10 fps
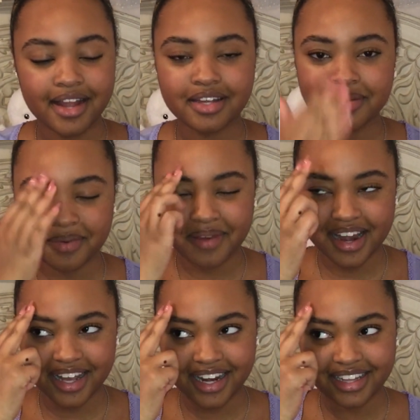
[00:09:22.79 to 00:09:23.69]
And keep in
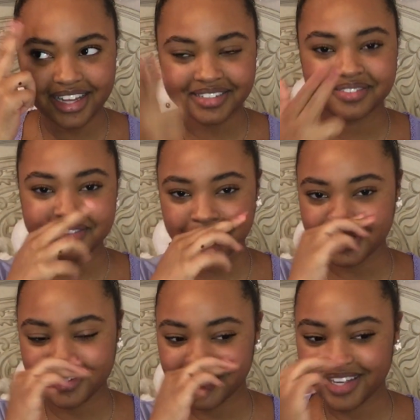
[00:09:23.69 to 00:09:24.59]
mind, I got it like
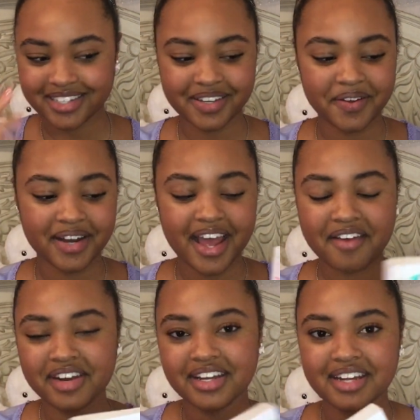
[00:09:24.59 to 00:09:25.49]
two days ago and I
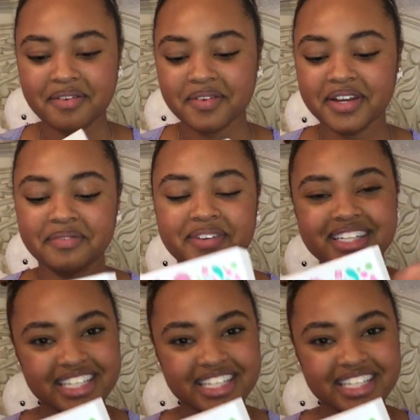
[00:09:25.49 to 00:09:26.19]
haven't had time to read it. But